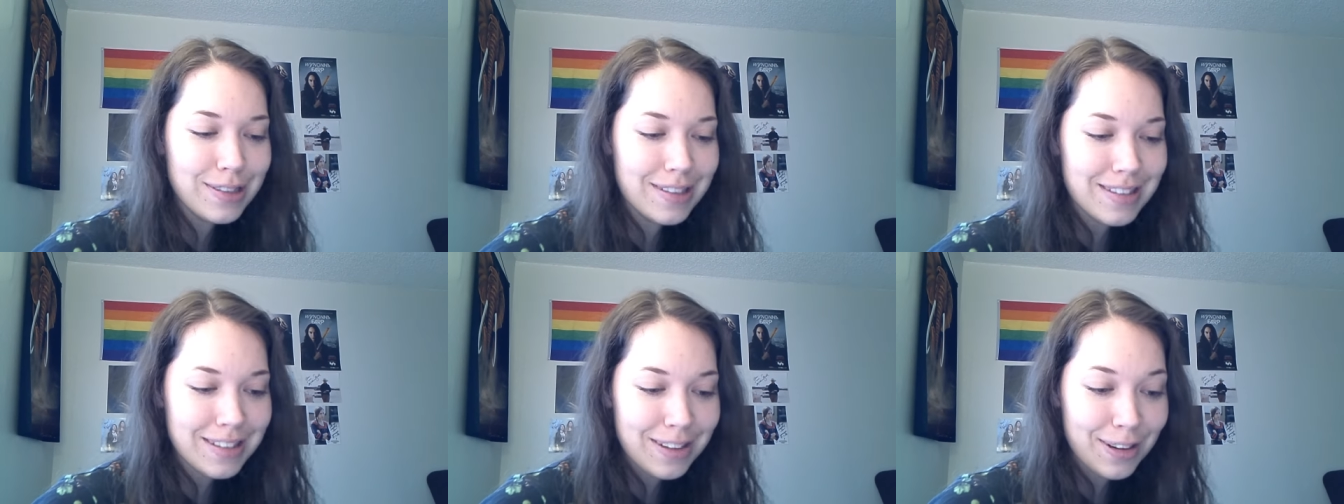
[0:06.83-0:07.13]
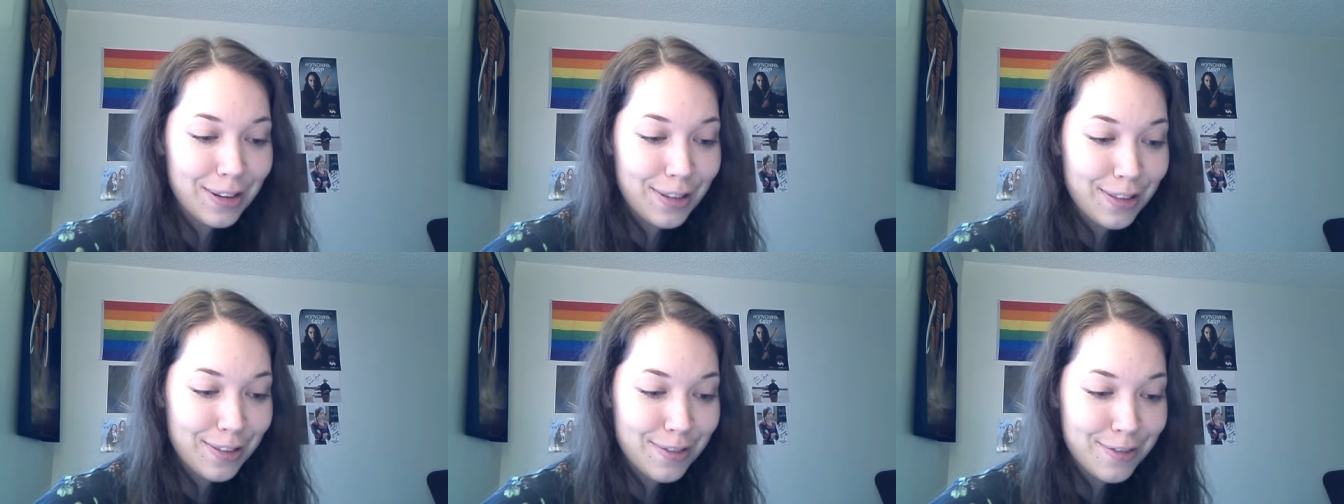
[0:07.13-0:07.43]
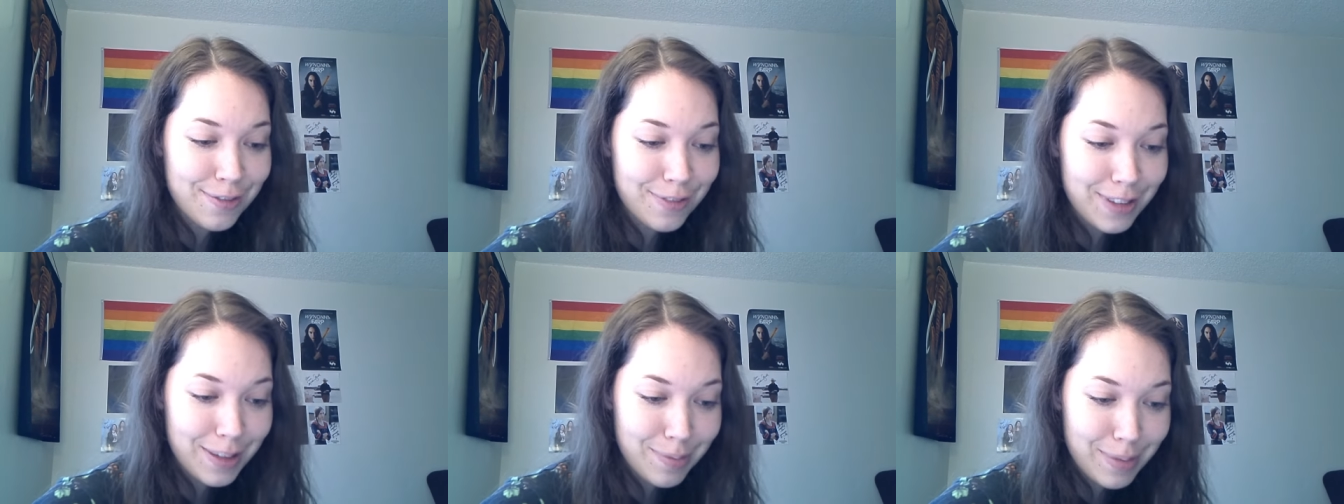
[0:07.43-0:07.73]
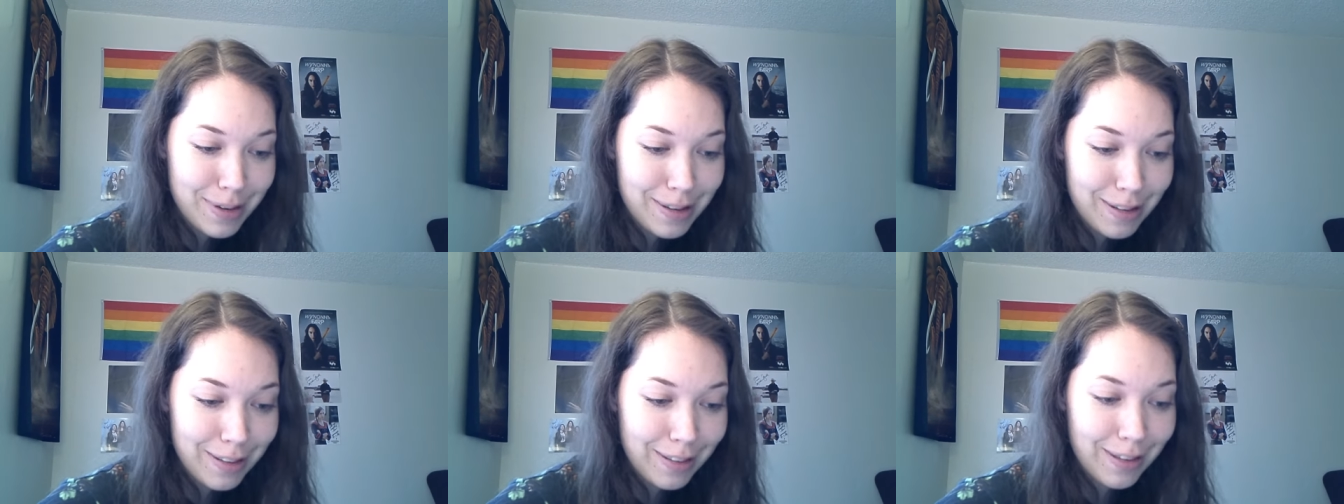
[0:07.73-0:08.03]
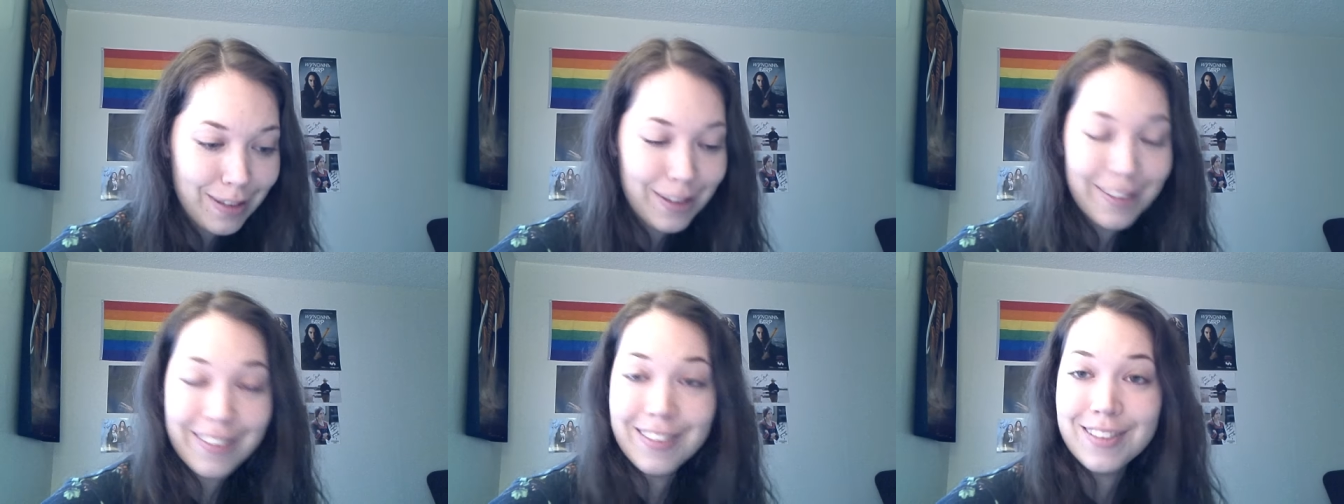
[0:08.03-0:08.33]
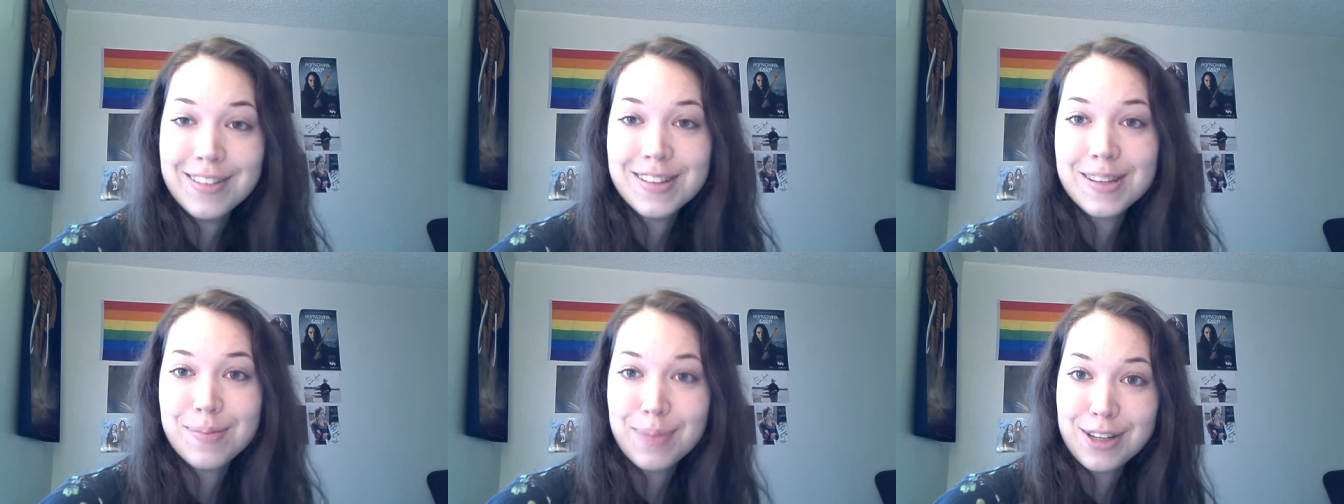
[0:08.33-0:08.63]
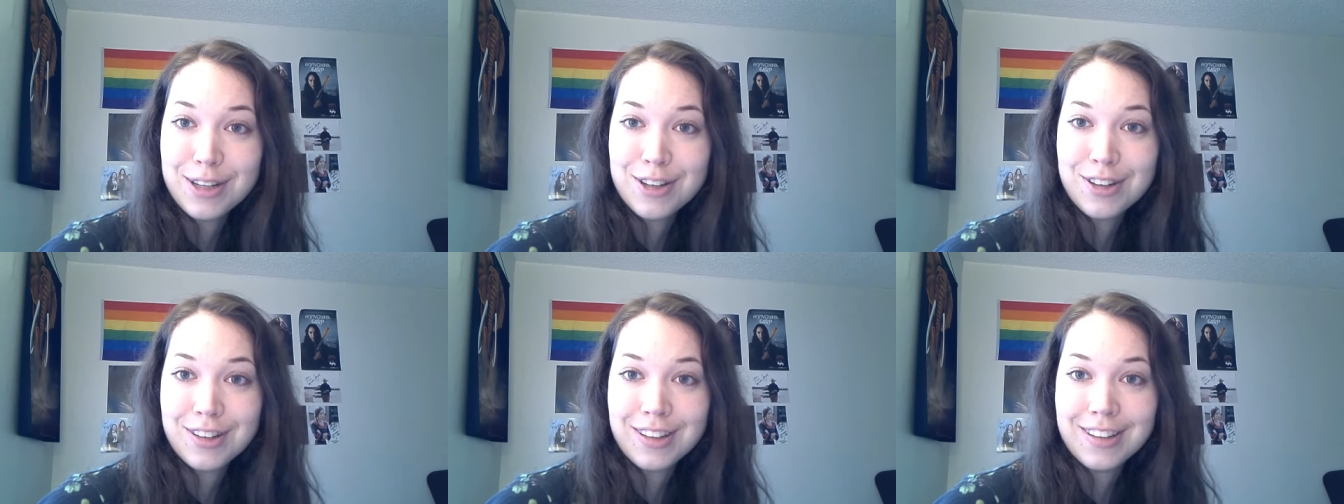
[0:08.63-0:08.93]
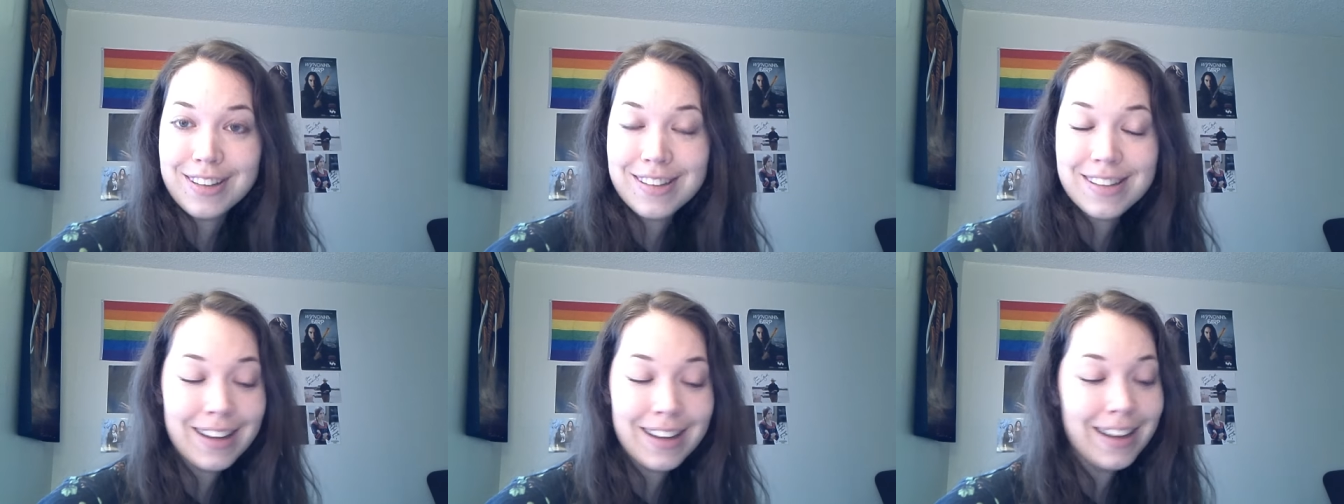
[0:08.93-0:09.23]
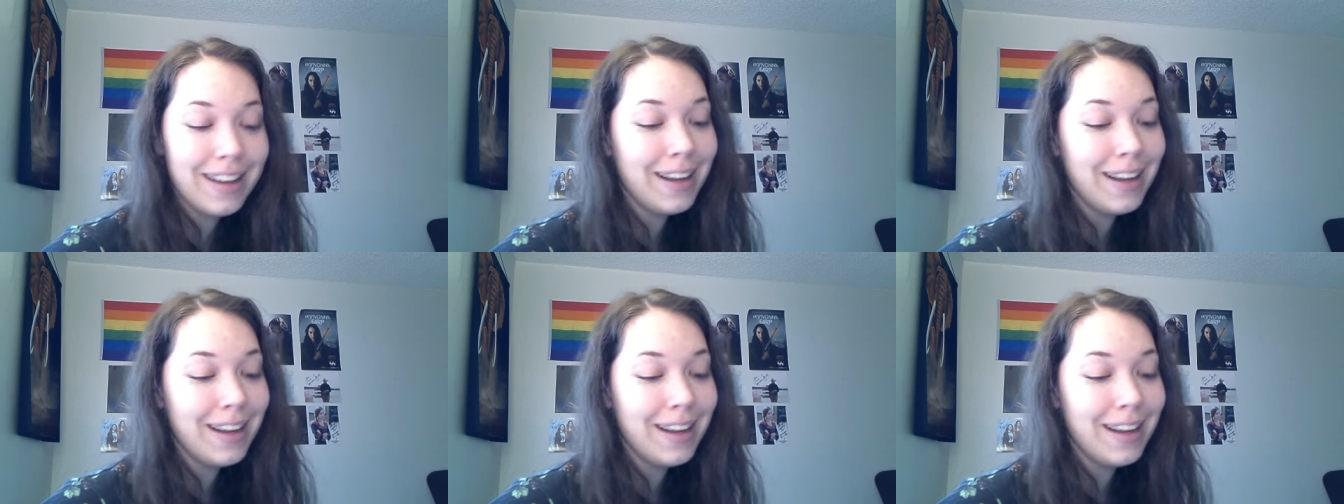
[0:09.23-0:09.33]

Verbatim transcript: It's called The Female of the Species.